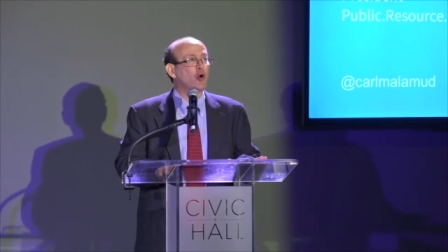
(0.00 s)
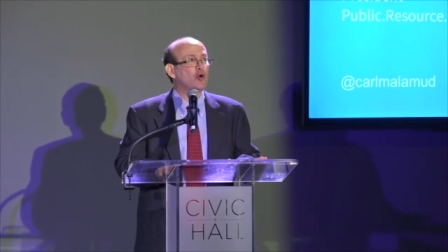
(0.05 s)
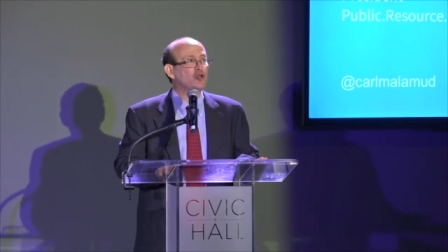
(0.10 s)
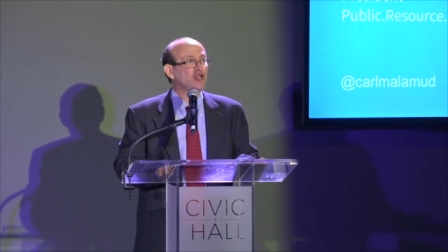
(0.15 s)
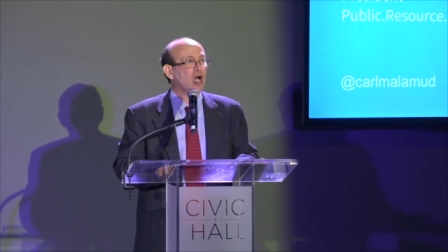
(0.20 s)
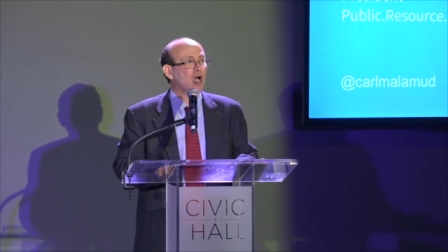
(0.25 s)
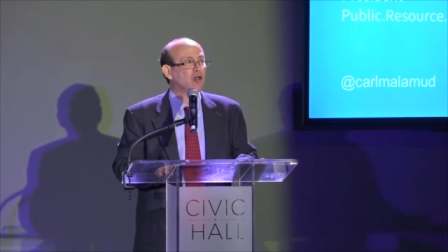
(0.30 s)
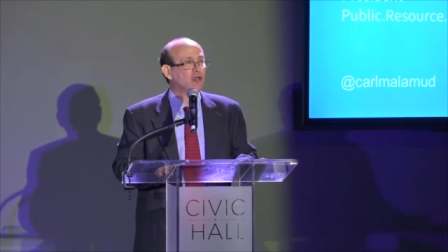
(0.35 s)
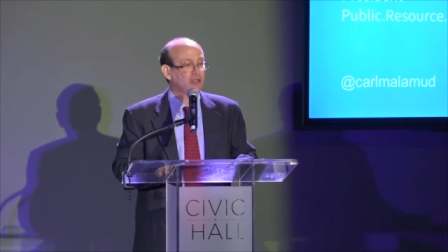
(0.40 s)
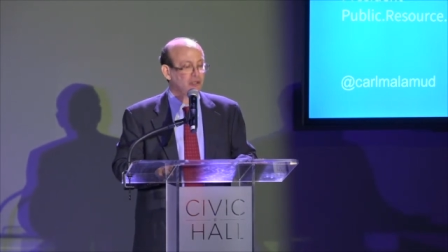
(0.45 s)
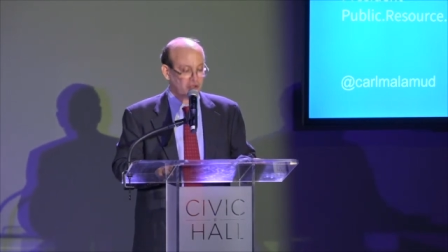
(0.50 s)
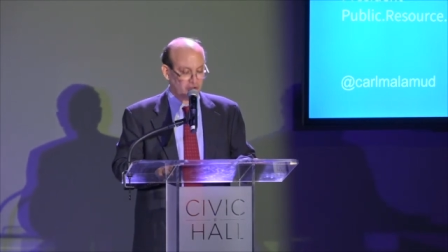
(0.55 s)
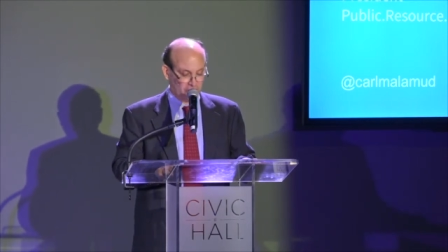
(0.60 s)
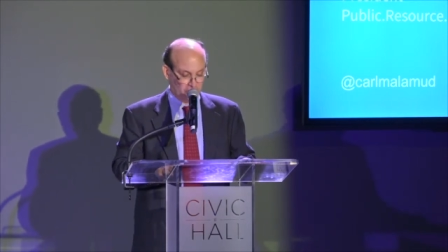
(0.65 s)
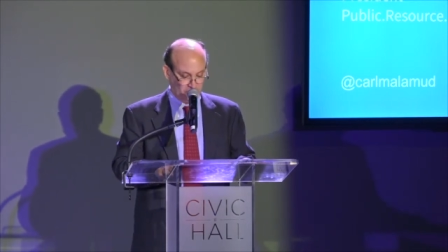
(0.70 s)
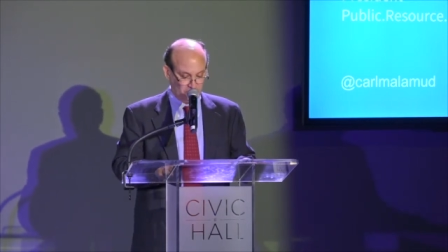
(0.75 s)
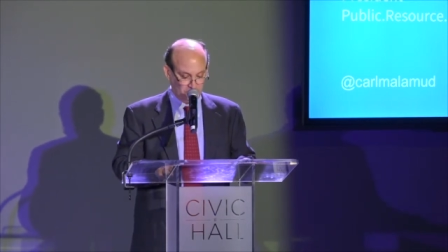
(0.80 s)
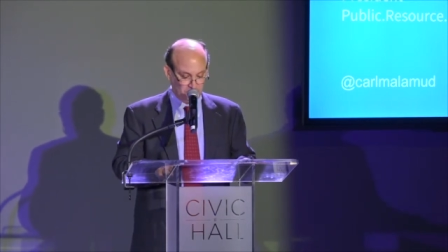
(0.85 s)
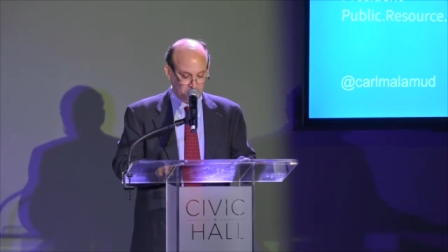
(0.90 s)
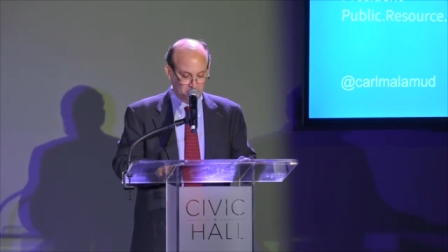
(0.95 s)

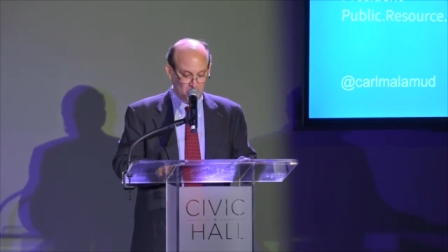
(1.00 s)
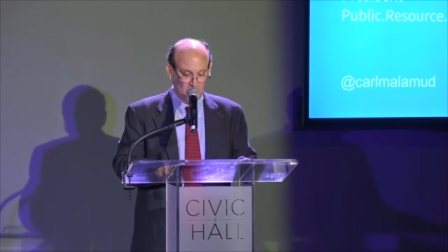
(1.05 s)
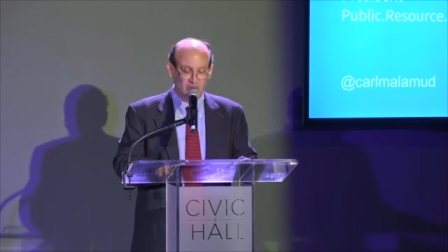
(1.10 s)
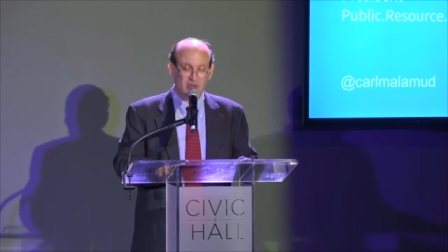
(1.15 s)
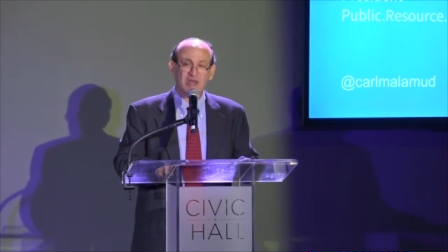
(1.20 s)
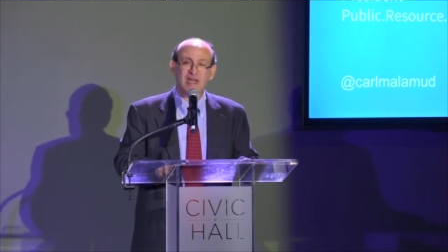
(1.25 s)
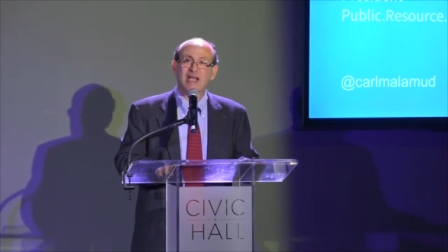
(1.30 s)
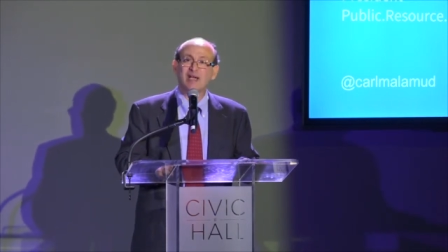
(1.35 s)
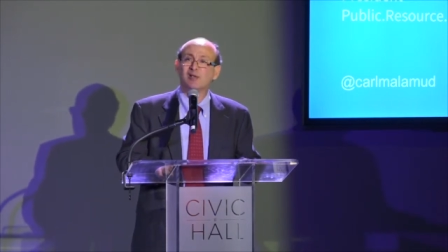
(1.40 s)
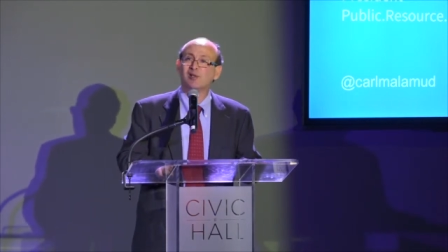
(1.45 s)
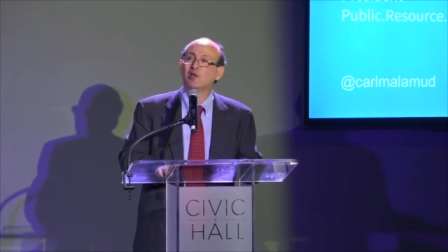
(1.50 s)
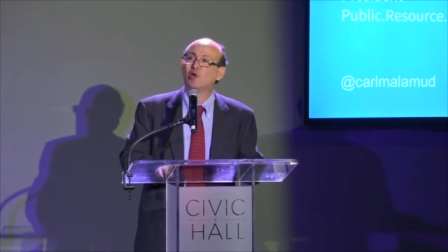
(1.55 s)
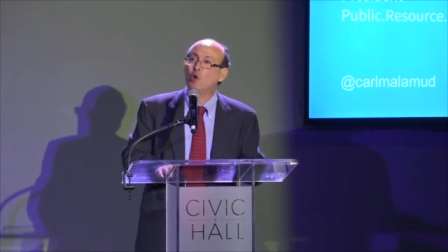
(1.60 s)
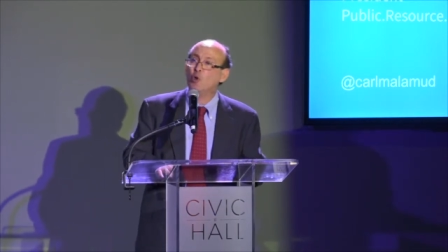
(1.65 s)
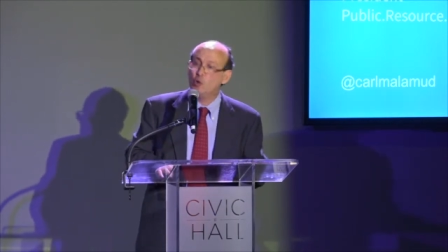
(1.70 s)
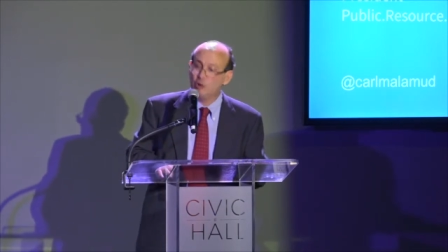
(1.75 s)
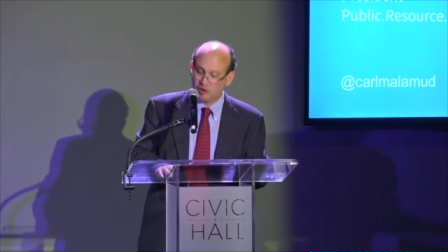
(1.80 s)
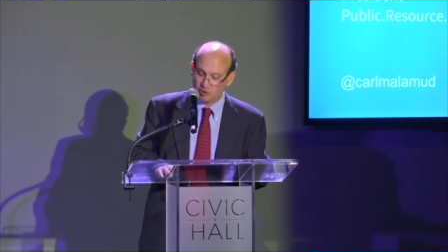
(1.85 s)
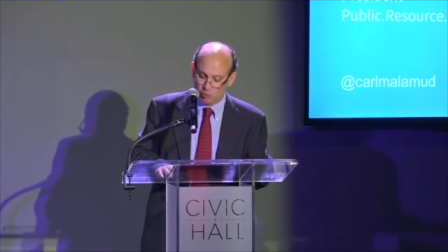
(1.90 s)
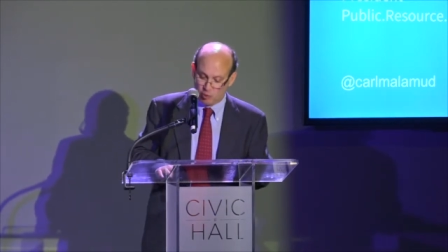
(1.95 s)
Douglas, the next
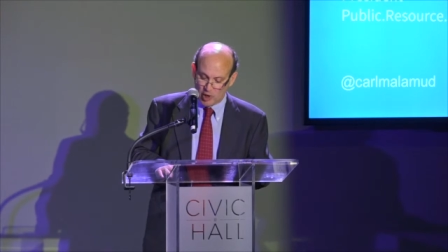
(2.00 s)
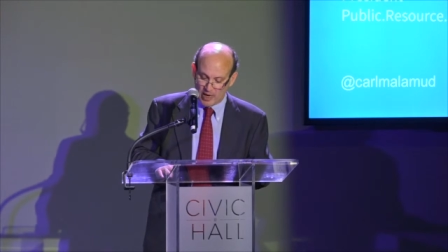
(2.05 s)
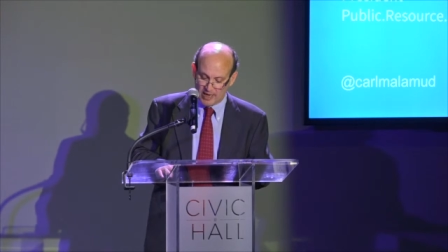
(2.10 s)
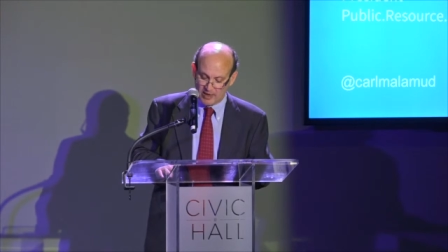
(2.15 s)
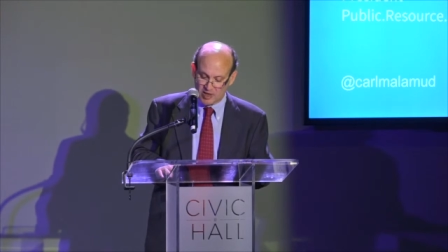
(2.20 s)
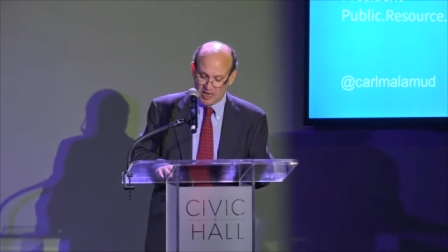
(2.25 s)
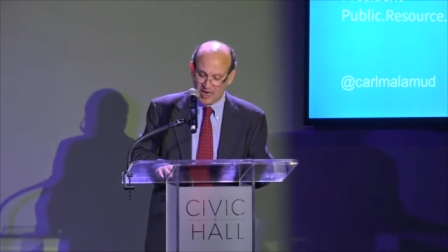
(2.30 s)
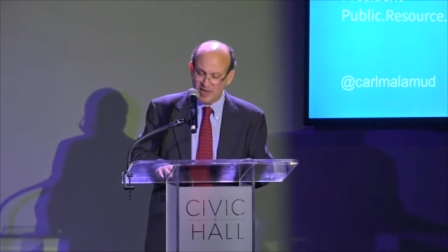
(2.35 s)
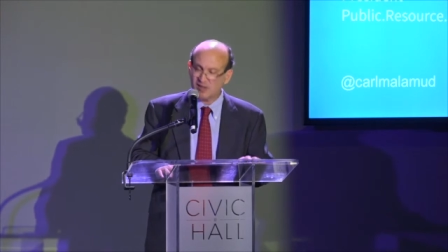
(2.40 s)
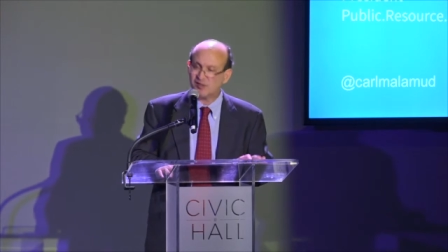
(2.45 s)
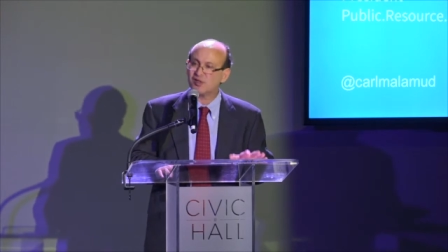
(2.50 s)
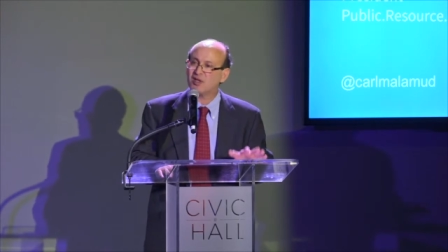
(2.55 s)
Louis Brandeis,